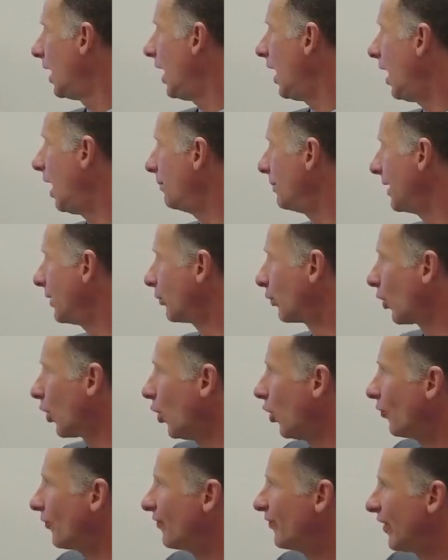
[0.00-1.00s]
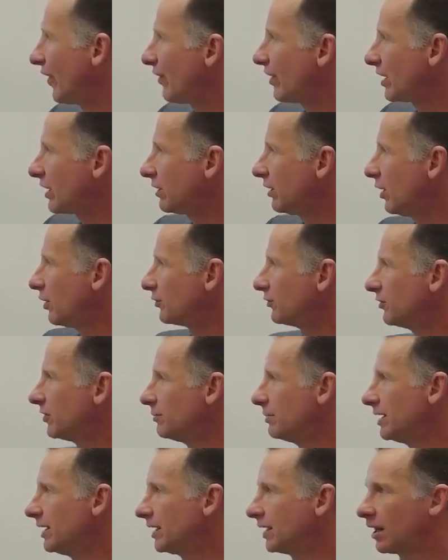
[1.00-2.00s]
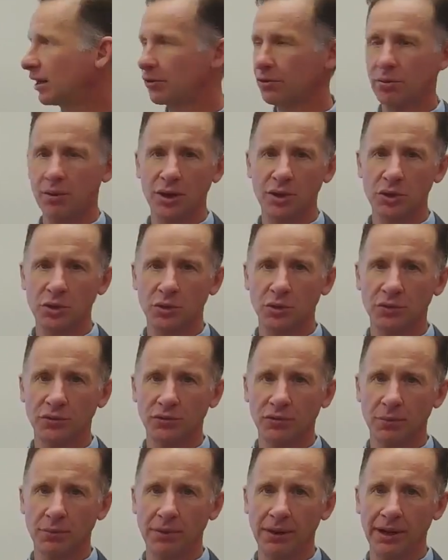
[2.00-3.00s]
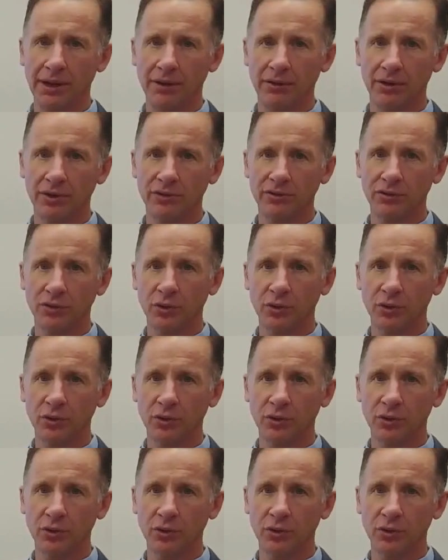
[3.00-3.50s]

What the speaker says: and we're very close to meeting our thresholds for parents.